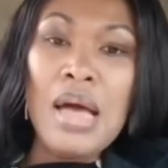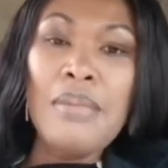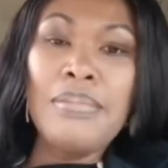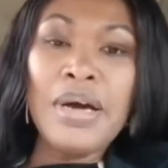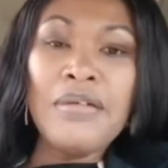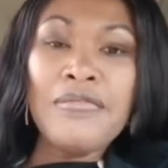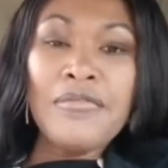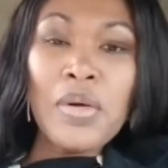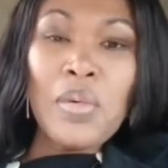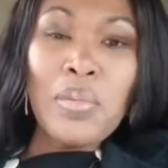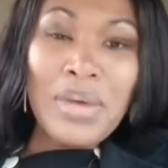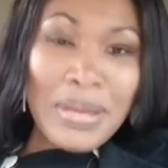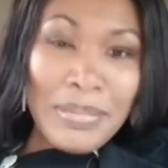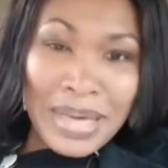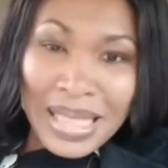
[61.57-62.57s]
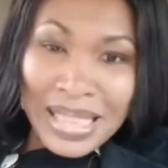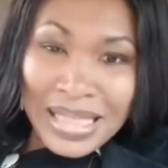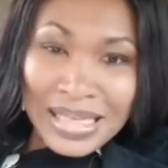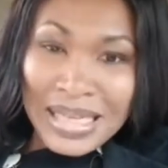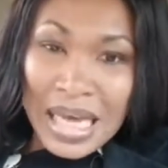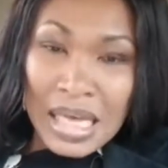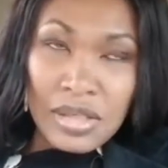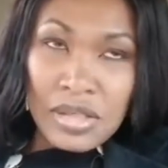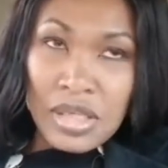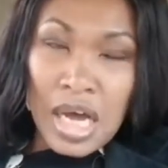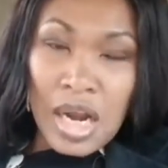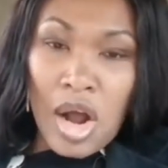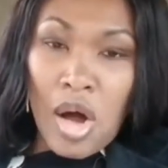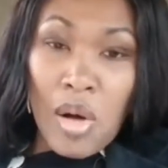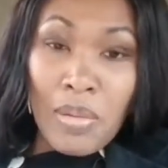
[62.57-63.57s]
But for women, the signs are not
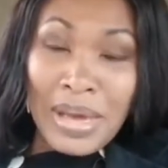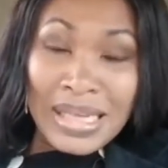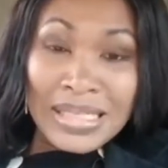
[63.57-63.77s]
always that